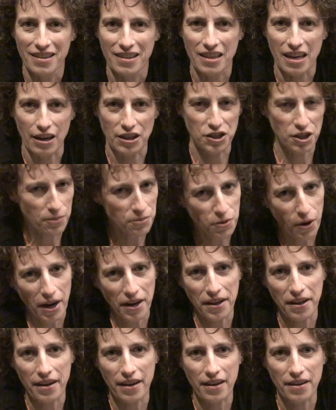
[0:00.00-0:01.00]
I jumped
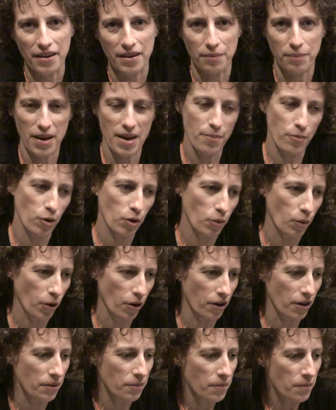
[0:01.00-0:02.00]
right in, and people
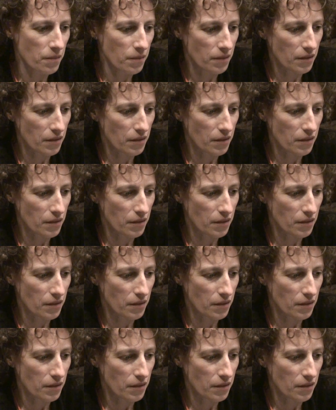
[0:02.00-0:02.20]
were